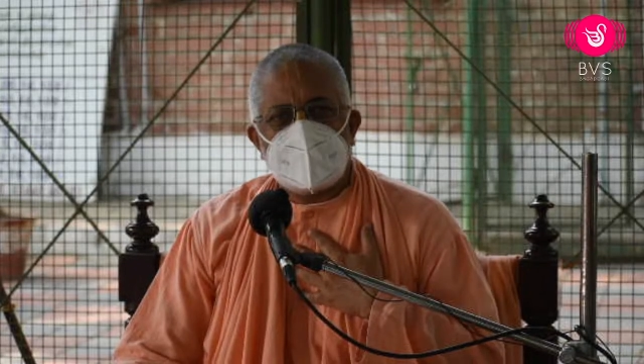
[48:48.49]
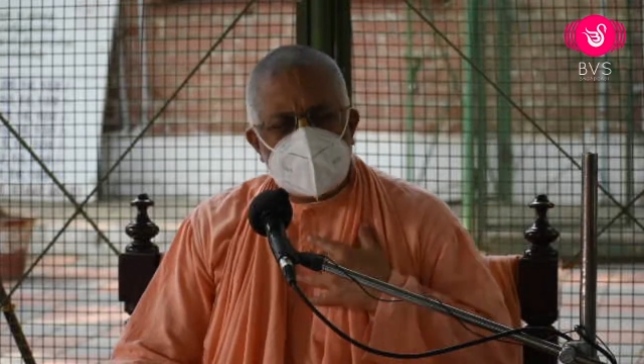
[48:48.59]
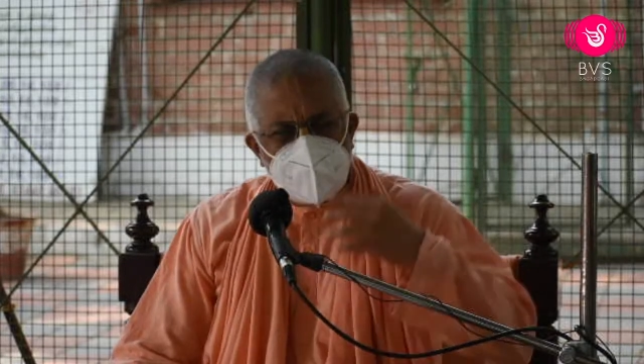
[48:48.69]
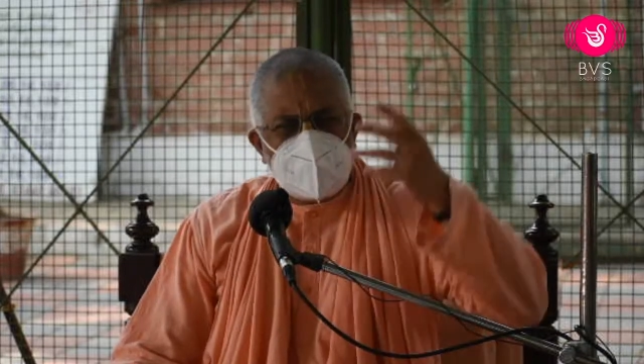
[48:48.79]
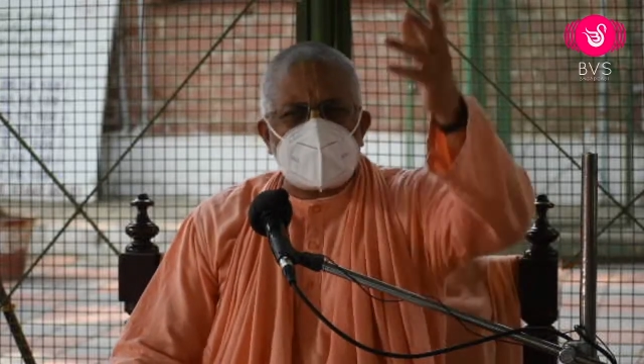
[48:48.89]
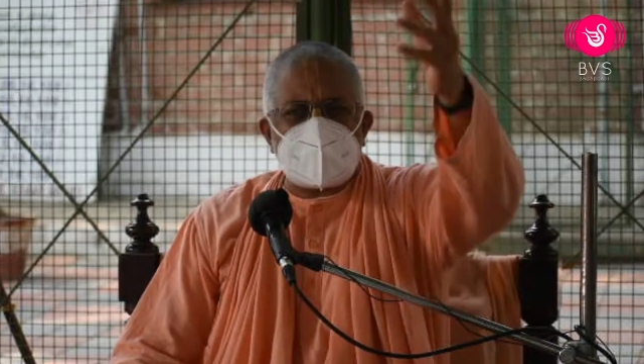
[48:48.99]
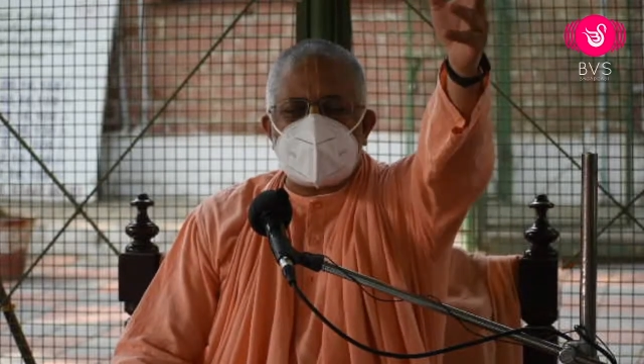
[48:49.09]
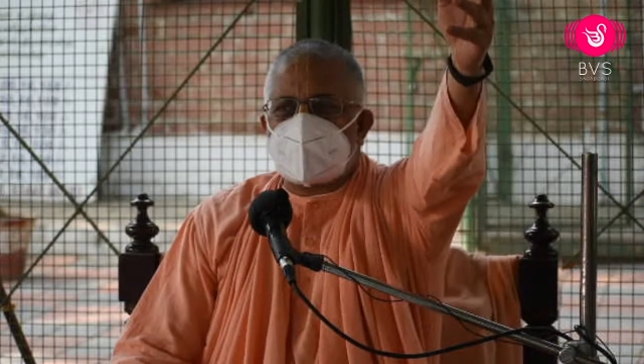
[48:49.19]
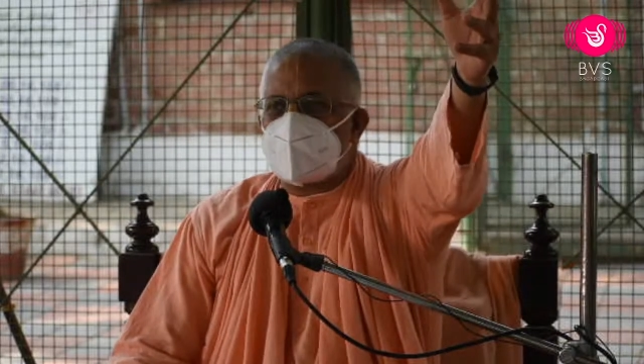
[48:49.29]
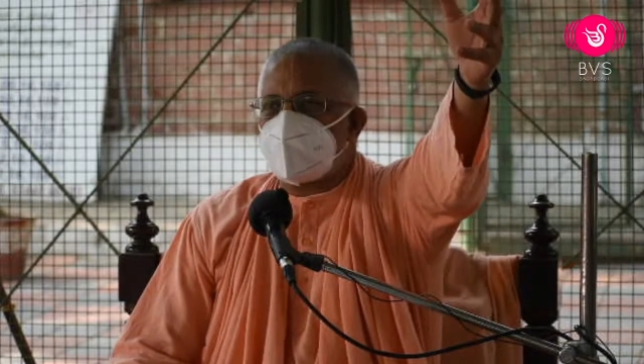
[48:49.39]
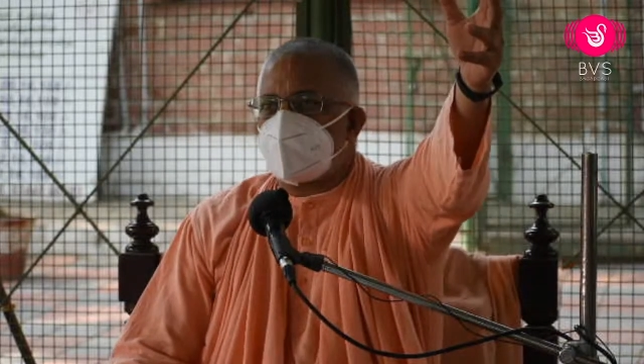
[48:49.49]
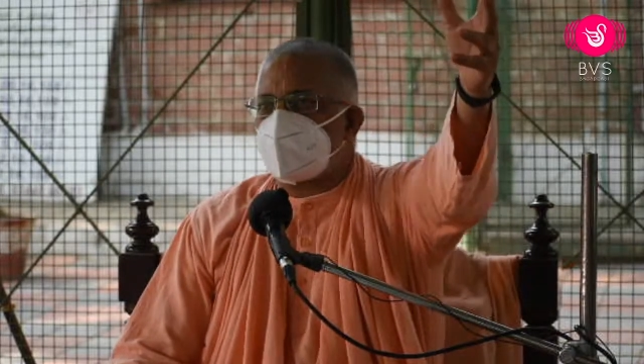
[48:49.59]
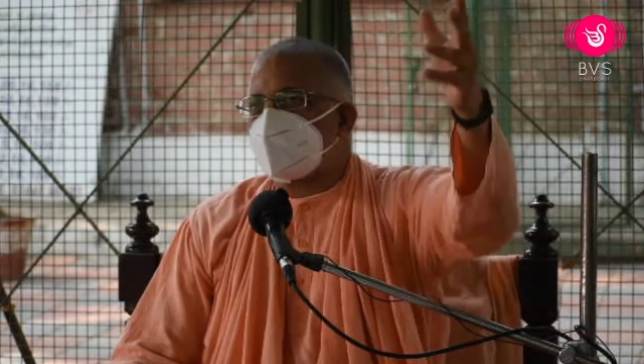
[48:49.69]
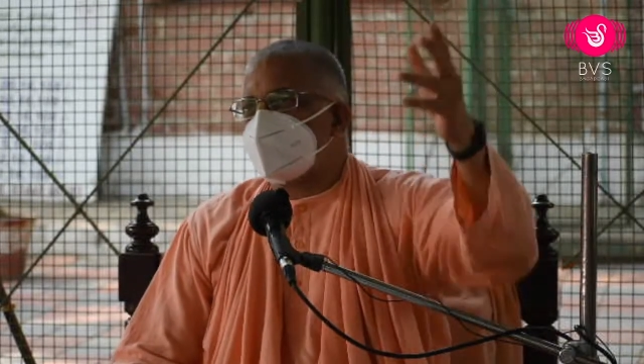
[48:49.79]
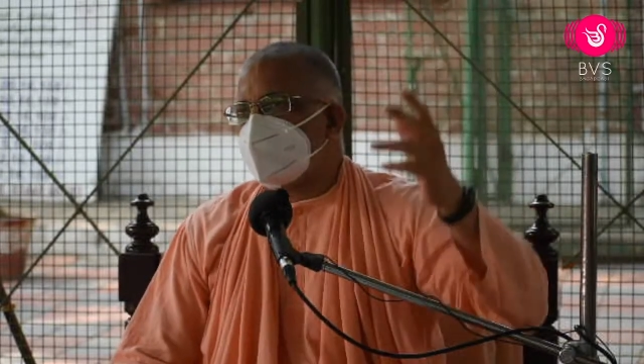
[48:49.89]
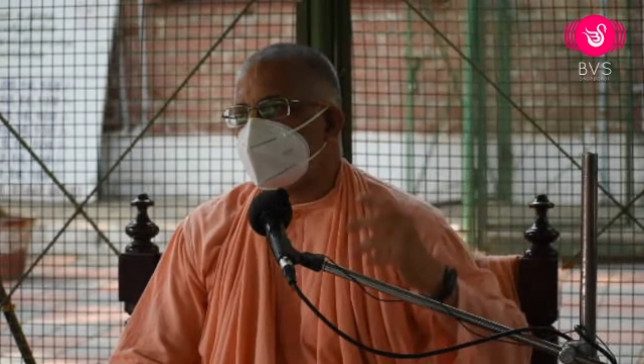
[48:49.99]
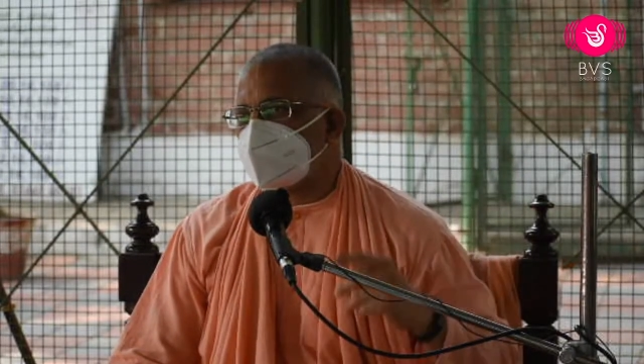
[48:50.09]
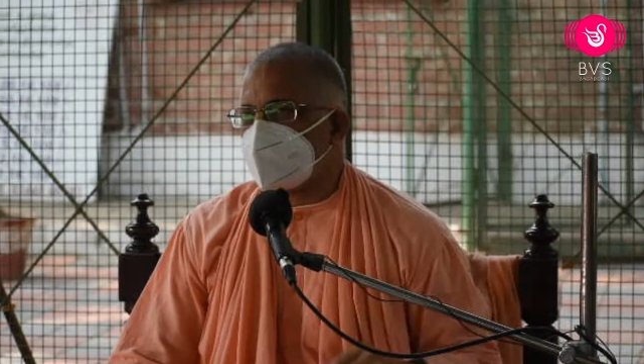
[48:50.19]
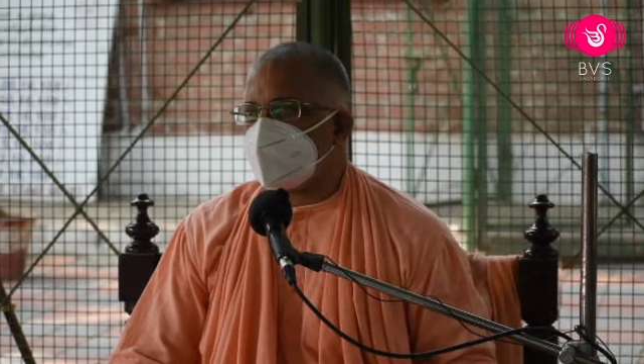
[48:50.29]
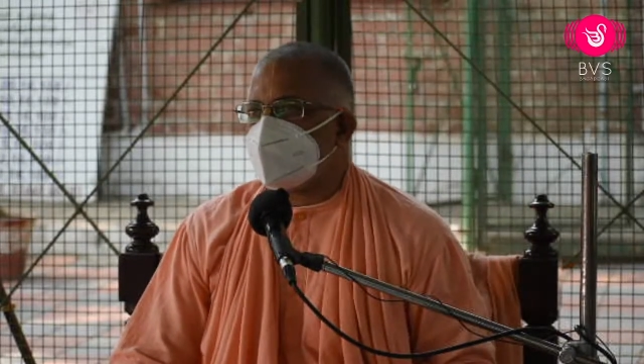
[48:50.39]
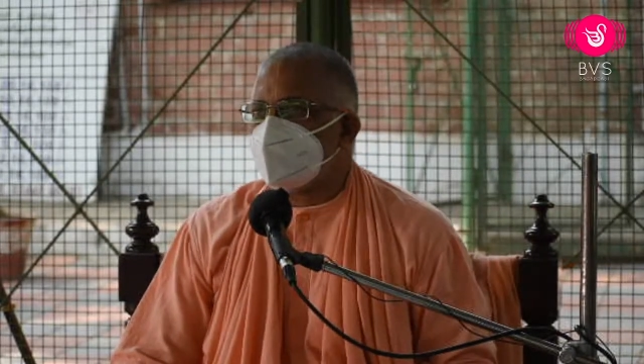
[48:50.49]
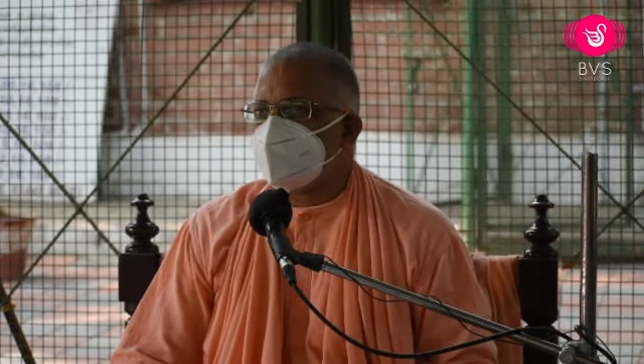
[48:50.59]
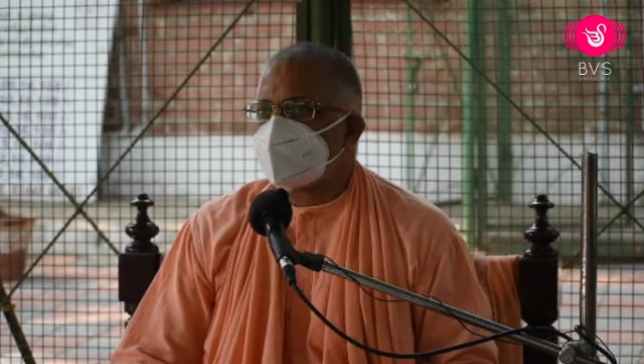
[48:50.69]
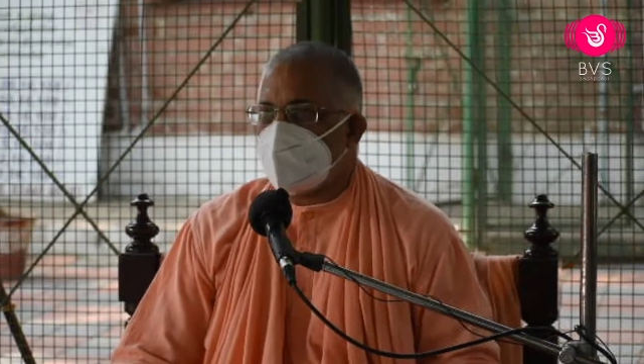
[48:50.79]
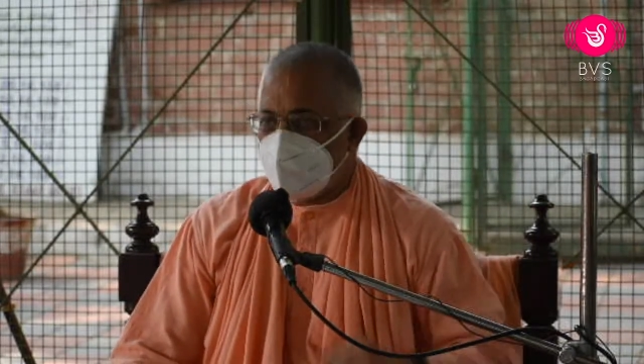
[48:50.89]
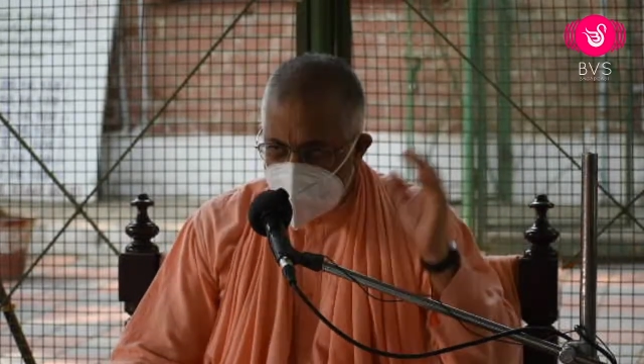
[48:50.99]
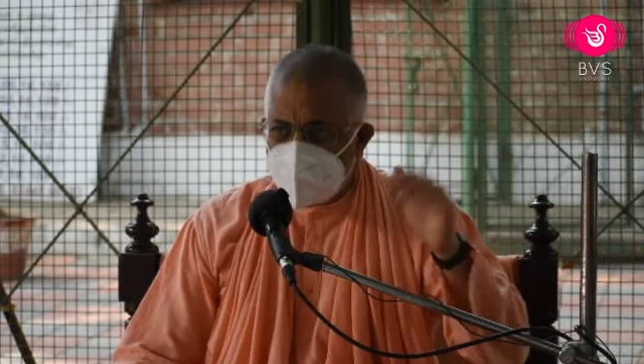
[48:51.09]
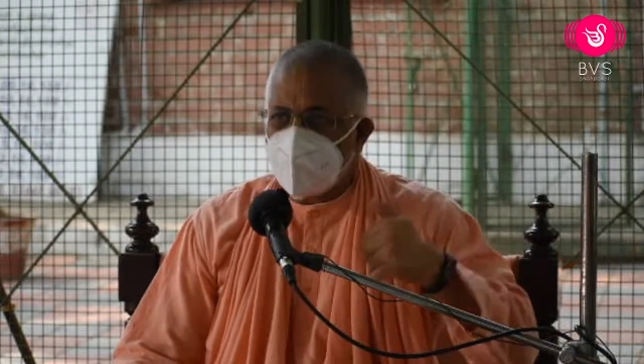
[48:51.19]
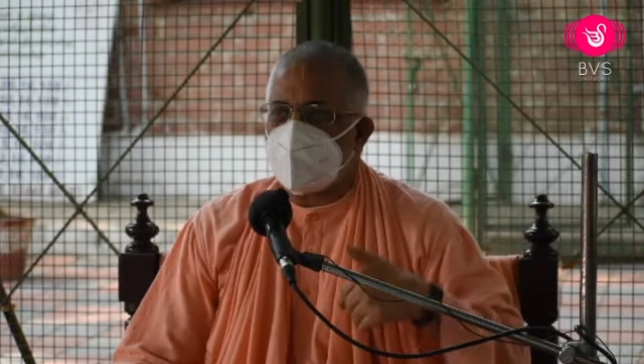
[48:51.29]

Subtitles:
Immediately take him down from the Changa and bring him